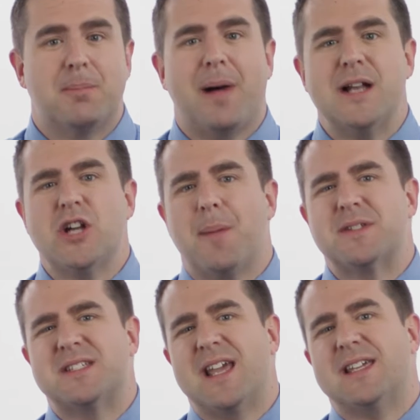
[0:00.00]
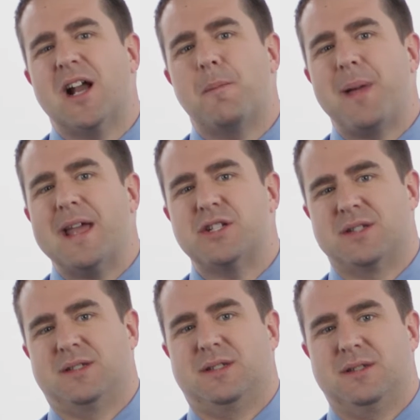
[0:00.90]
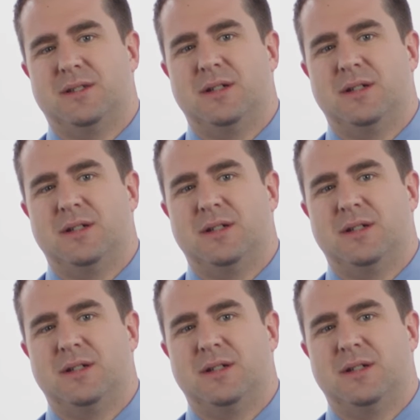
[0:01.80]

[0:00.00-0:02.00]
My job is to take care of patients.